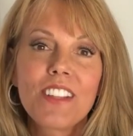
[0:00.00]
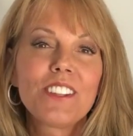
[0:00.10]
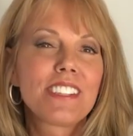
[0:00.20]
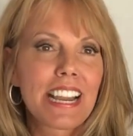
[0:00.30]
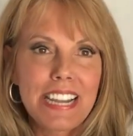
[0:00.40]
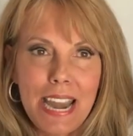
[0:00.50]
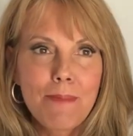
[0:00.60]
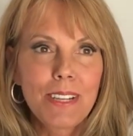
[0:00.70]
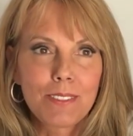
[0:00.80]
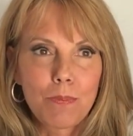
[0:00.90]
other
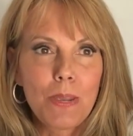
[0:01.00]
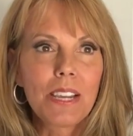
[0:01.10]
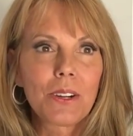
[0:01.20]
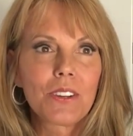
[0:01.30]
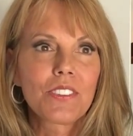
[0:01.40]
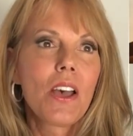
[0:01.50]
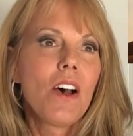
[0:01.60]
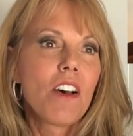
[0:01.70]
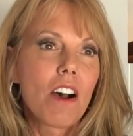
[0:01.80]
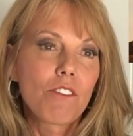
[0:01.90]
dynamic speakers
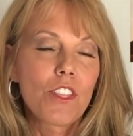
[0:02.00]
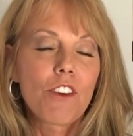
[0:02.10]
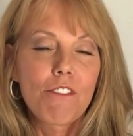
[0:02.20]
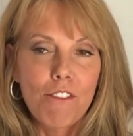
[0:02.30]
for the